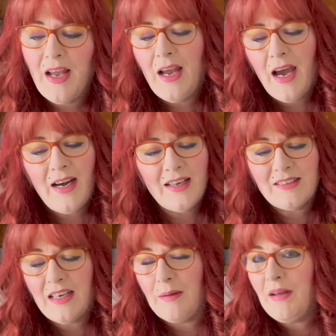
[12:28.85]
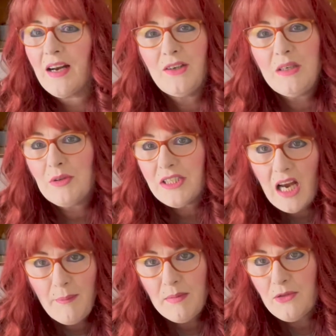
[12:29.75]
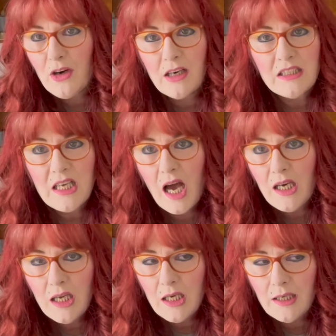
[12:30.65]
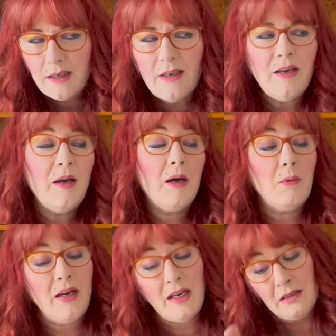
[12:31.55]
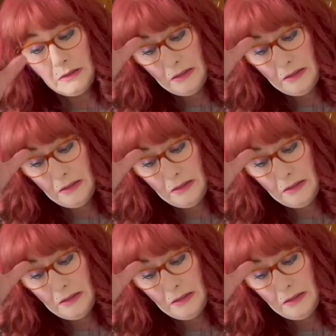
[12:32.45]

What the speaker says: And I said, I'm not going to do any more shopping before I go to Scotland. Well,